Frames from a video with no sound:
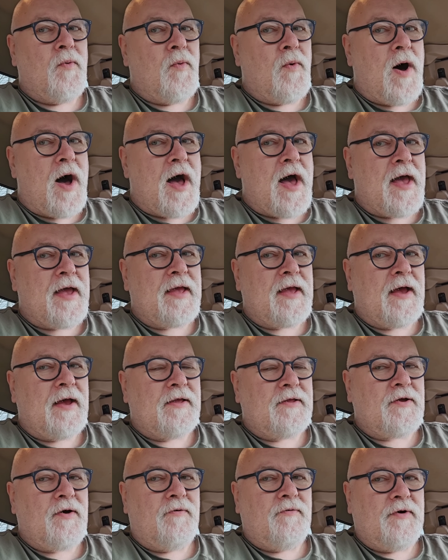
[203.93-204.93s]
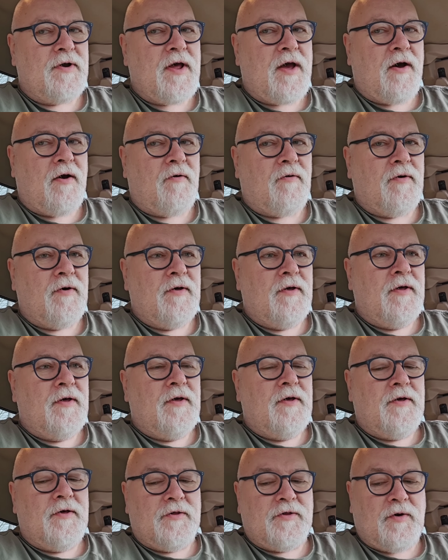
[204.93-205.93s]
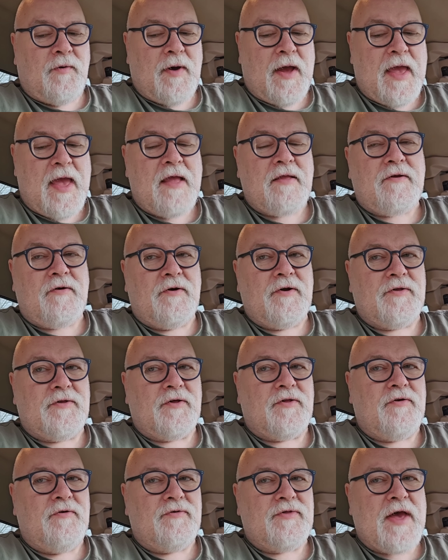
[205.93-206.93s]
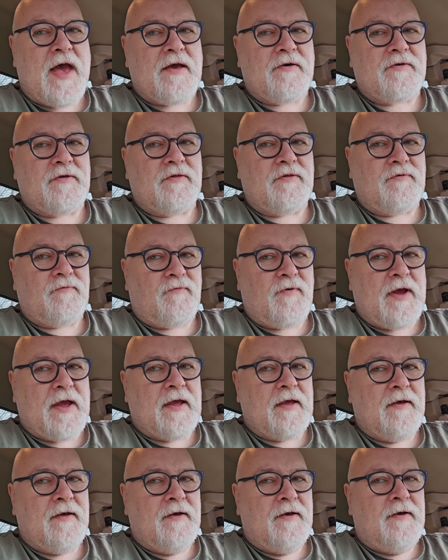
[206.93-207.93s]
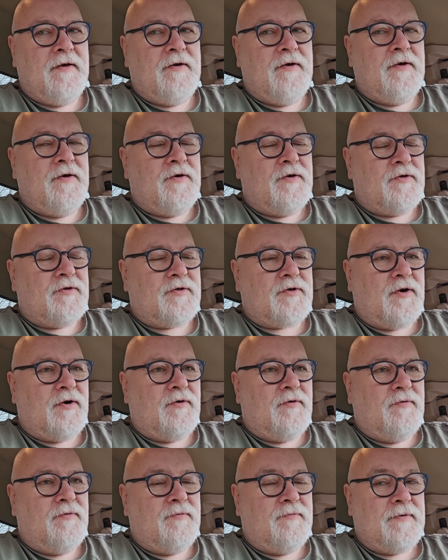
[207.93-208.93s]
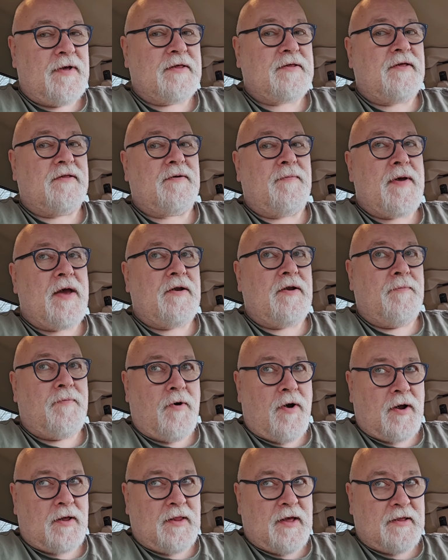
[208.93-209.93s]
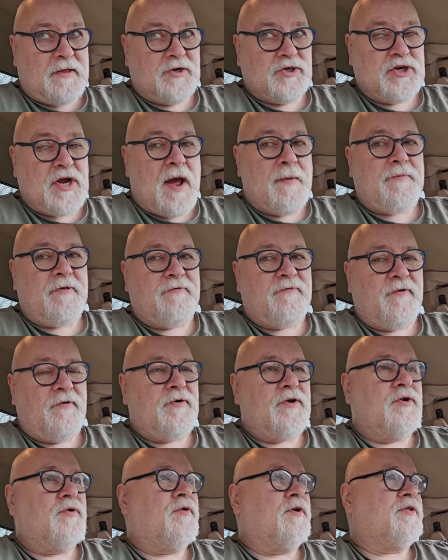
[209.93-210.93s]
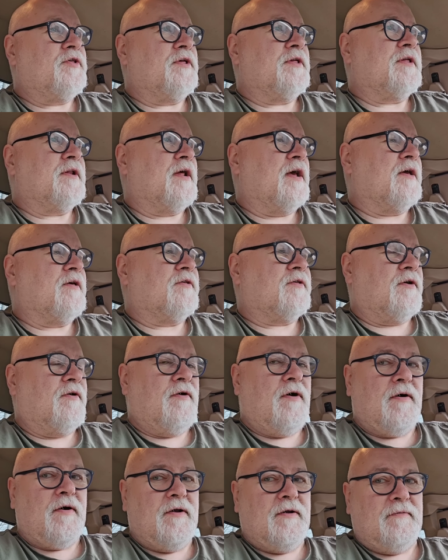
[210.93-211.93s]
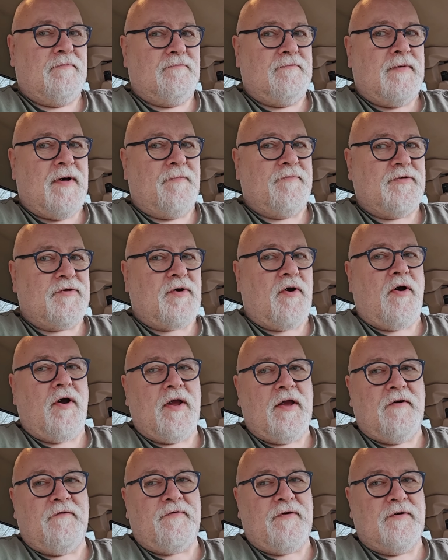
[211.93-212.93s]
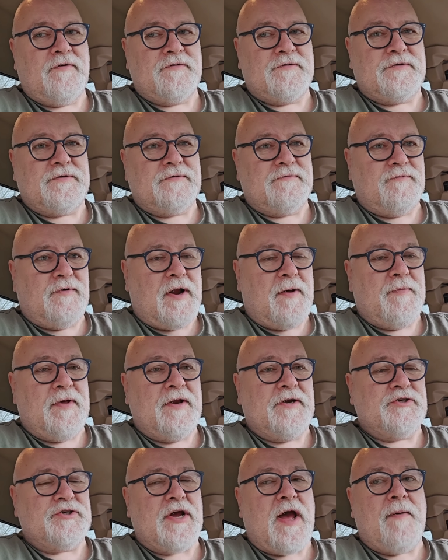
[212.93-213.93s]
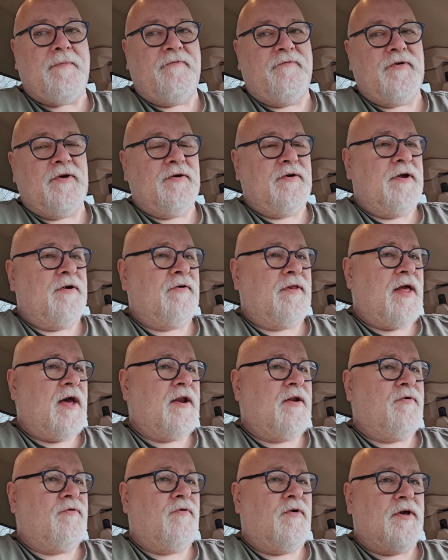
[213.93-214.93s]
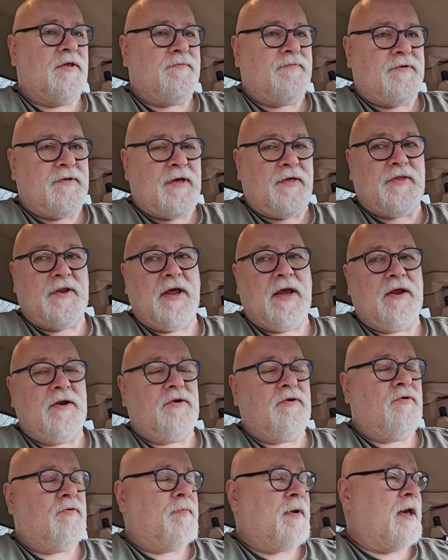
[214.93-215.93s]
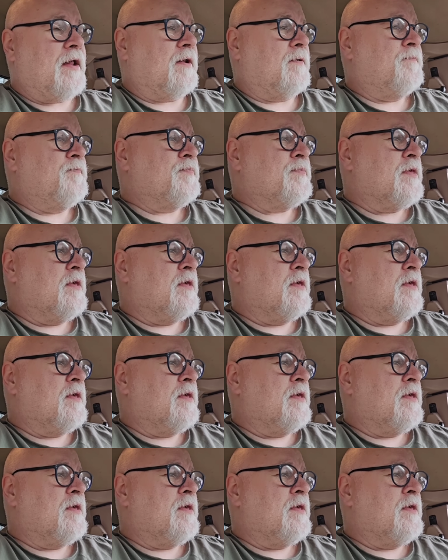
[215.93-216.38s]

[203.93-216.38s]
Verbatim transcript: Why, I don't know. So I entered as a 2003. So that's because I'm out in the parking lot. The shop is very noisy today, so I'm, I'm sorry if there's, when I'm in the shop, if you hear a lot of noise, nothing I can do about it.